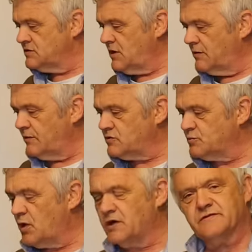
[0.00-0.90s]
It's no real
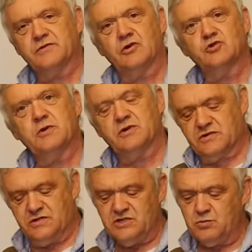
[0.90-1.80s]
surprise, of course,
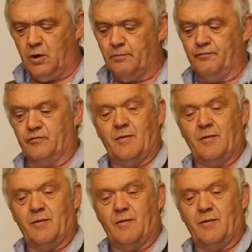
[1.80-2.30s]
because this one,